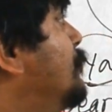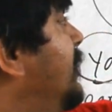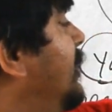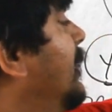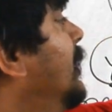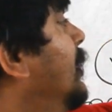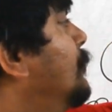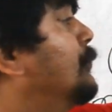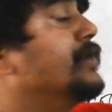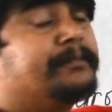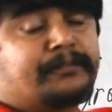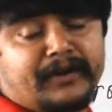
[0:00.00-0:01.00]
E-W-E.
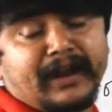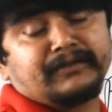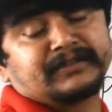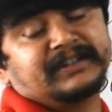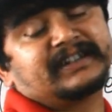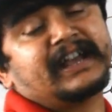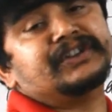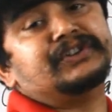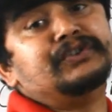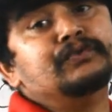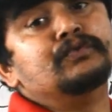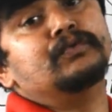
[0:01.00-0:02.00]
We pronounce this
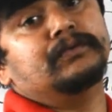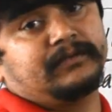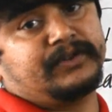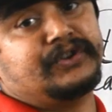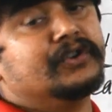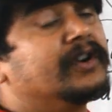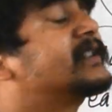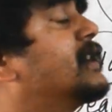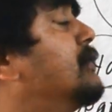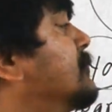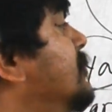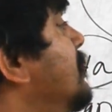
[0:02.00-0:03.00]
as U. Your
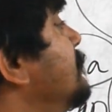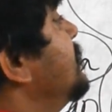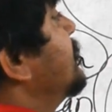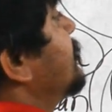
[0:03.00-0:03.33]
sound comes